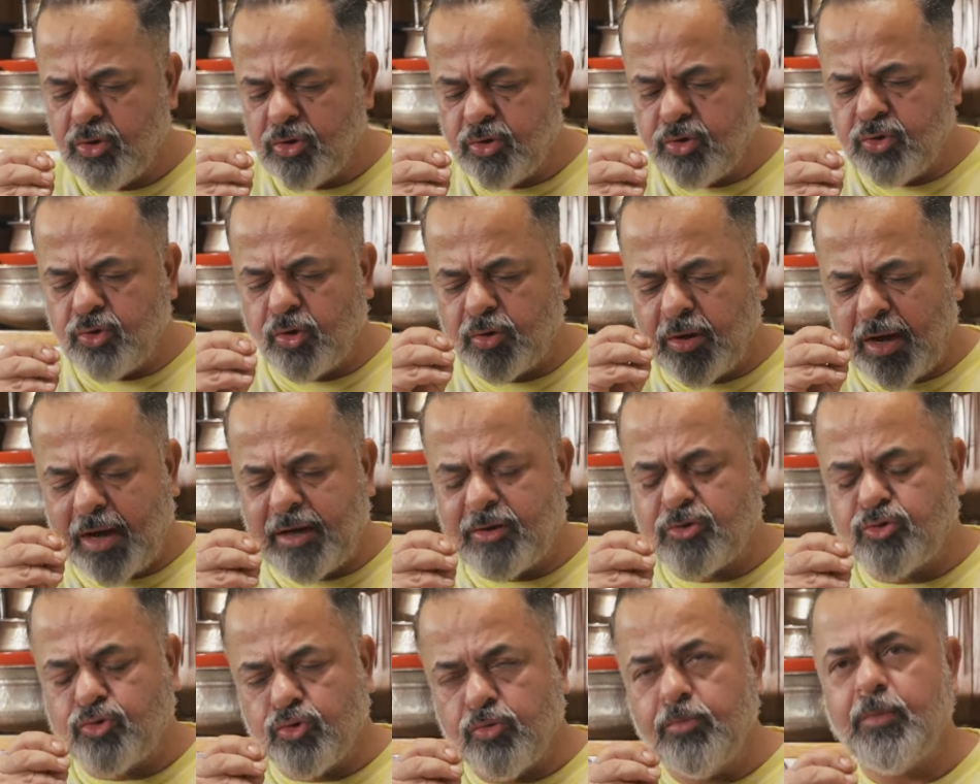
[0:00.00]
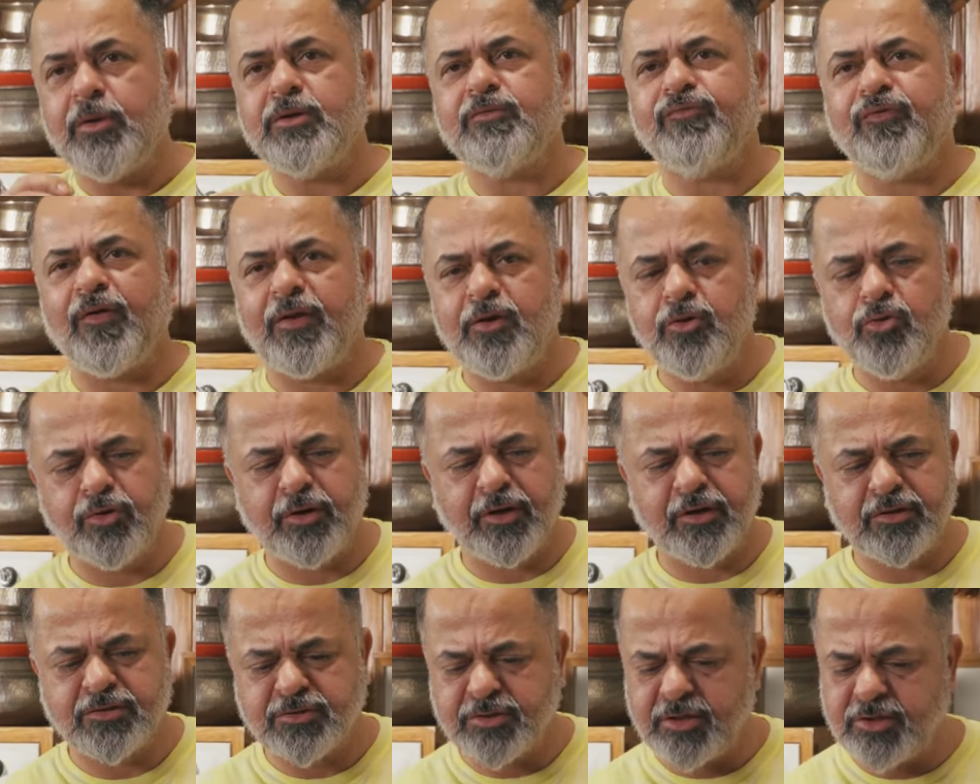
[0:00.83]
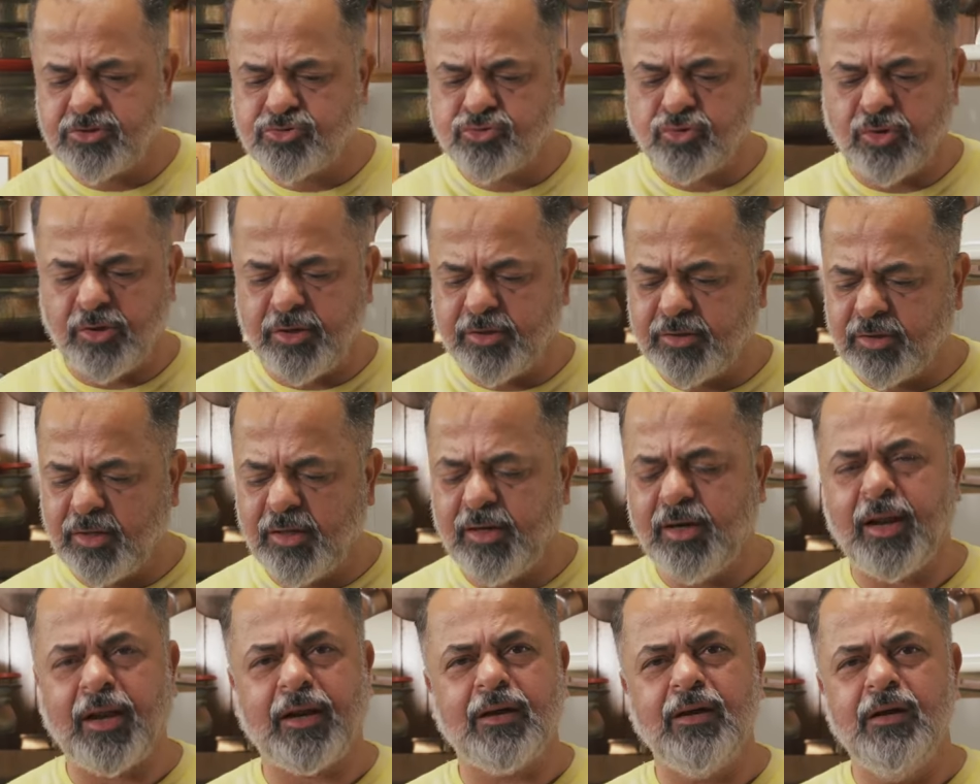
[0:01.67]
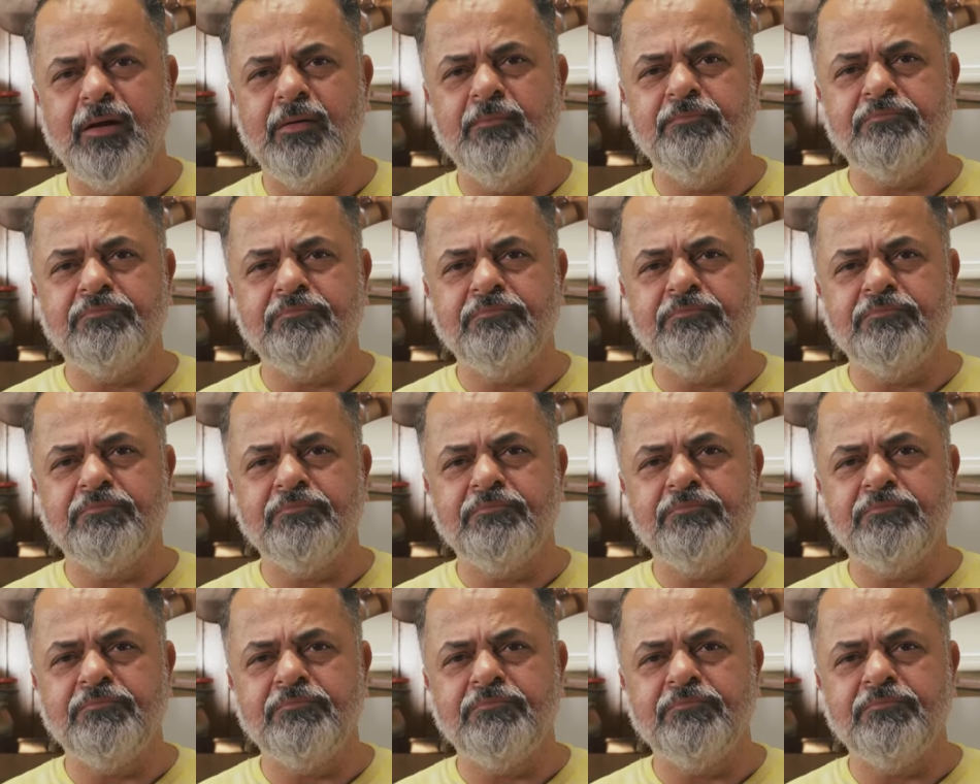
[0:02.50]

you don't add too much fenugreek seeds, so literally like,